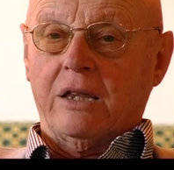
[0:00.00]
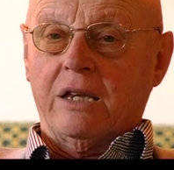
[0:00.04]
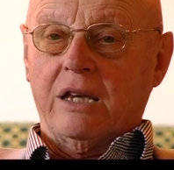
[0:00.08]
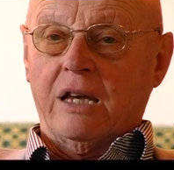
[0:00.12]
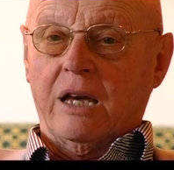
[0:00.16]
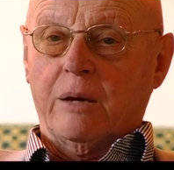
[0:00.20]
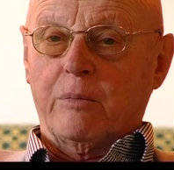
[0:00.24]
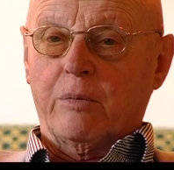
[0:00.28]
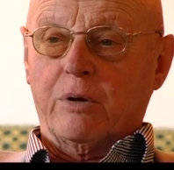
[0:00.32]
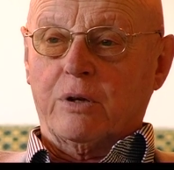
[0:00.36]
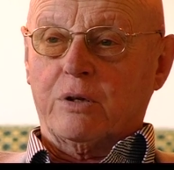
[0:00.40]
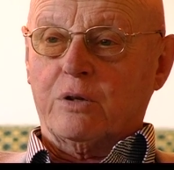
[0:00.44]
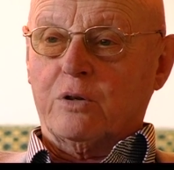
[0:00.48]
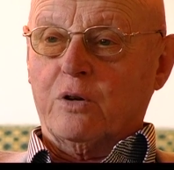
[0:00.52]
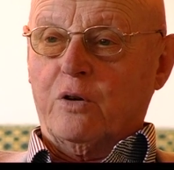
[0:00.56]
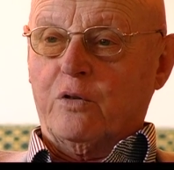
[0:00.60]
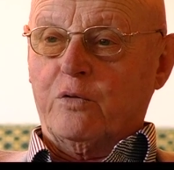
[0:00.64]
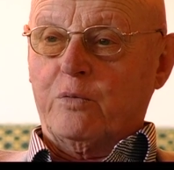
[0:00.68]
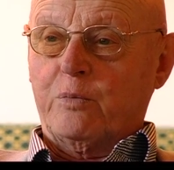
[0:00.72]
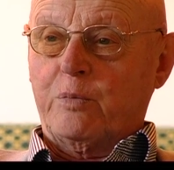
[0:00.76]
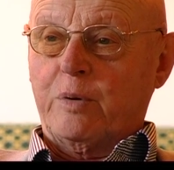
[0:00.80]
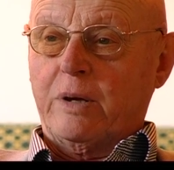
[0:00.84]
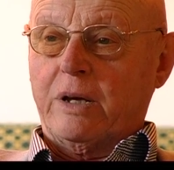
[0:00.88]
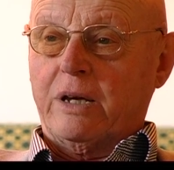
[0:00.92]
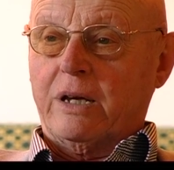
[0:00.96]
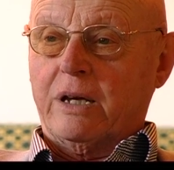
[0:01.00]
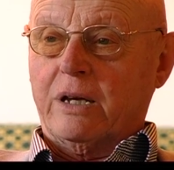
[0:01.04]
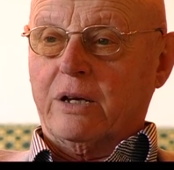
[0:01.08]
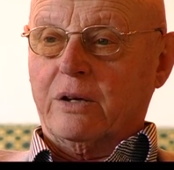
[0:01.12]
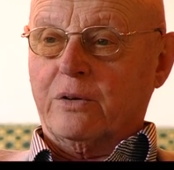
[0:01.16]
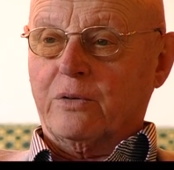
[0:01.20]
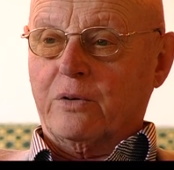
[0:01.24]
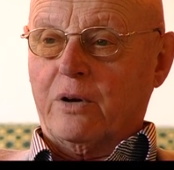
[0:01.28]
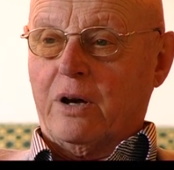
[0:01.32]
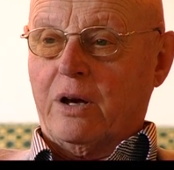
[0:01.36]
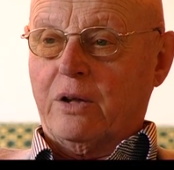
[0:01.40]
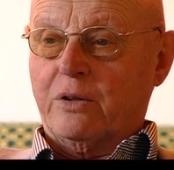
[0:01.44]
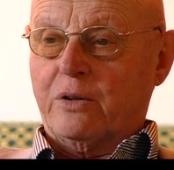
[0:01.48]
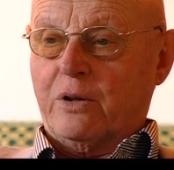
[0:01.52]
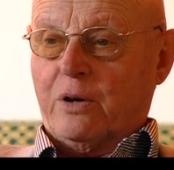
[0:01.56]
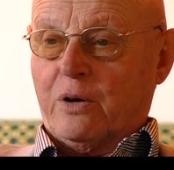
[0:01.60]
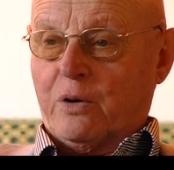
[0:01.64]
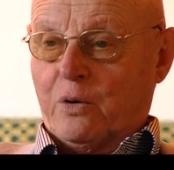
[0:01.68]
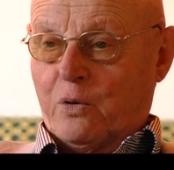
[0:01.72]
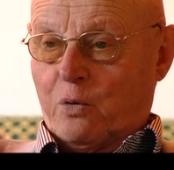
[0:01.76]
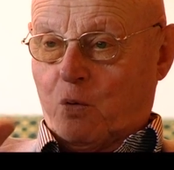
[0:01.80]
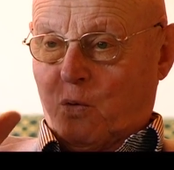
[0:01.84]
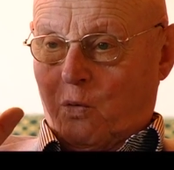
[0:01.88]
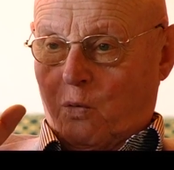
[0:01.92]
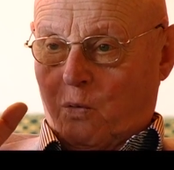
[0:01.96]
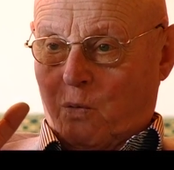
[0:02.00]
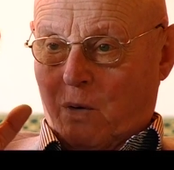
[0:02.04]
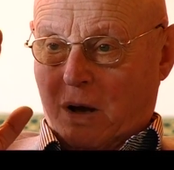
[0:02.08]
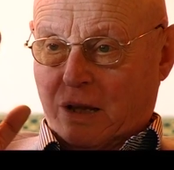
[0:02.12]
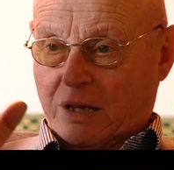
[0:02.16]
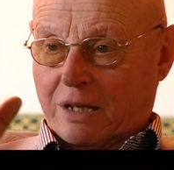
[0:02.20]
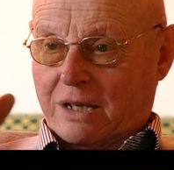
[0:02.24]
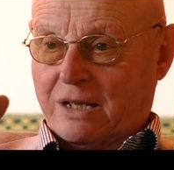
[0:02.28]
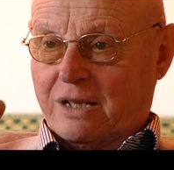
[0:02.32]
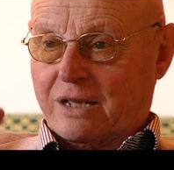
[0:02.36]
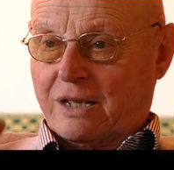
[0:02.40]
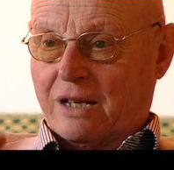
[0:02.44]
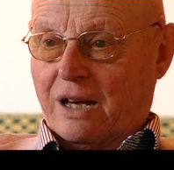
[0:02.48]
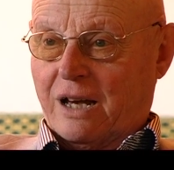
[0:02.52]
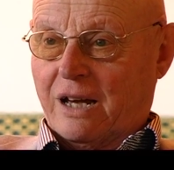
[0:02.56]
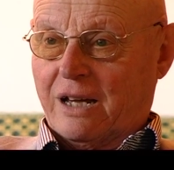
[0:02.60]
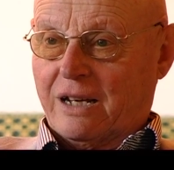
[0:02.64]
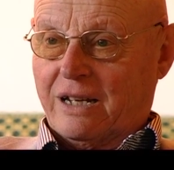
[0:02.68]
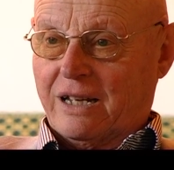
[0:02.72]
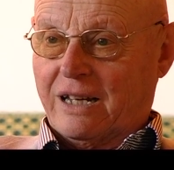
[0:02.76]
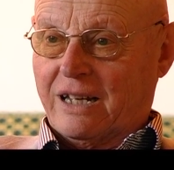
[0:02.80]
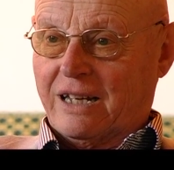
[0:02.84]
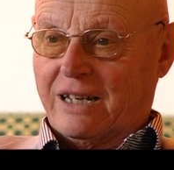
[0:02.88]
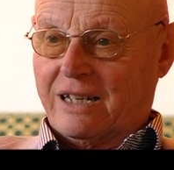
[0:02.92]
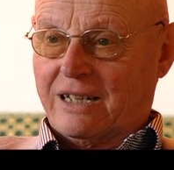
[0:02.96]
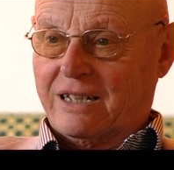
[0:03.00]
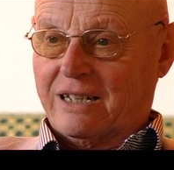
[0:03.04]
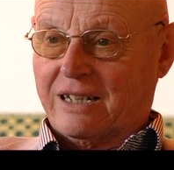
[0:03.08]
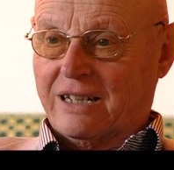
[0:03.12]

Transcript: image of being rather one-sided,